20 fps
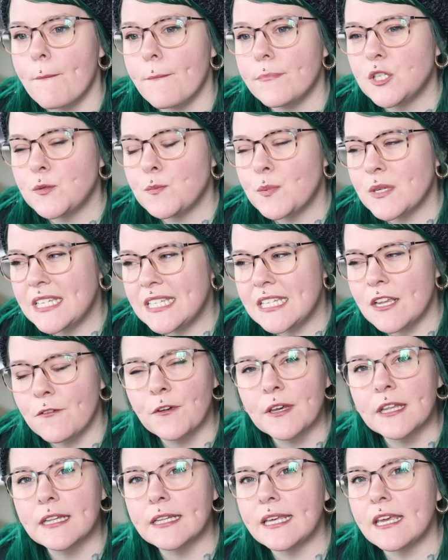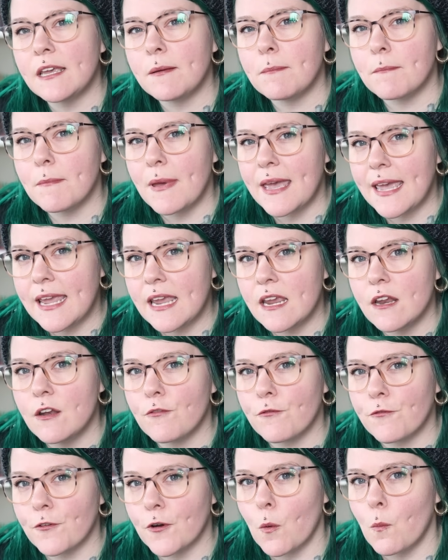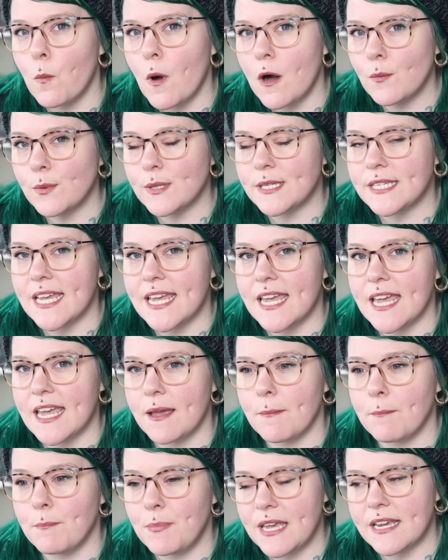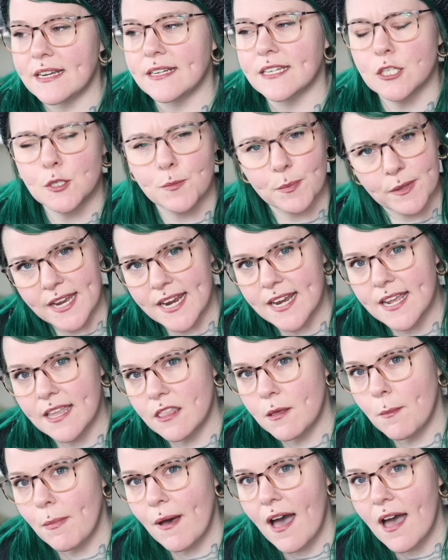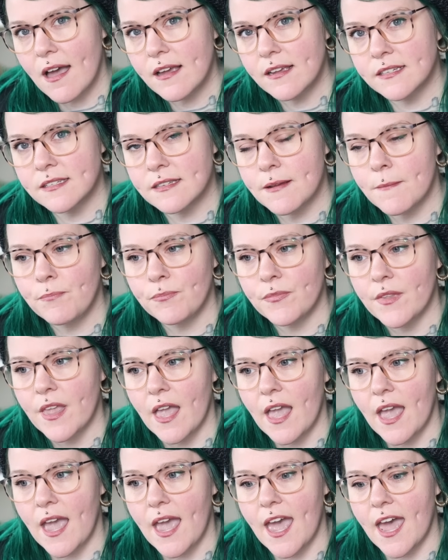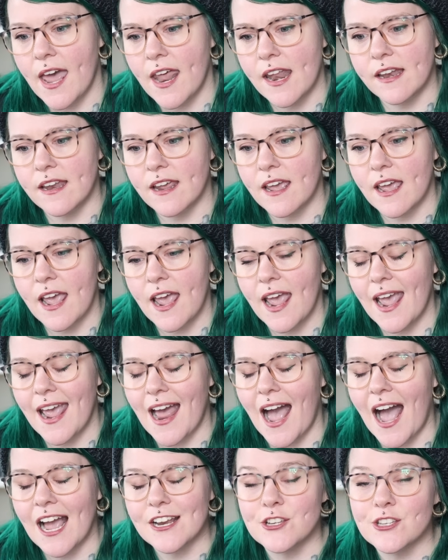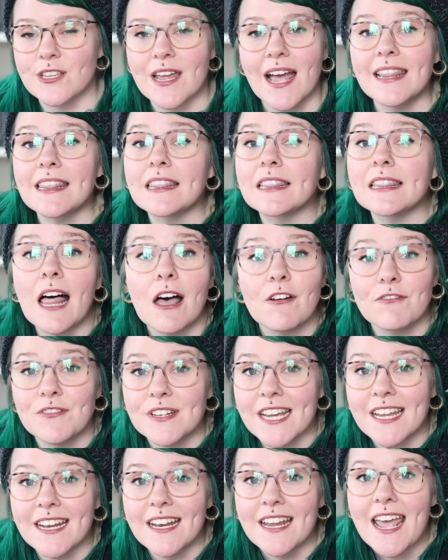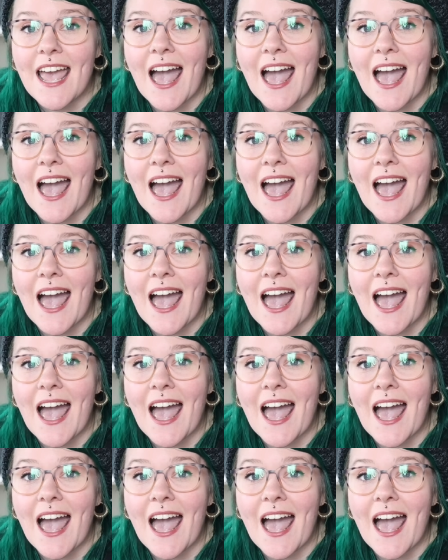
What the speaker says: specifically made for what was being displayed in the box, and I loved it.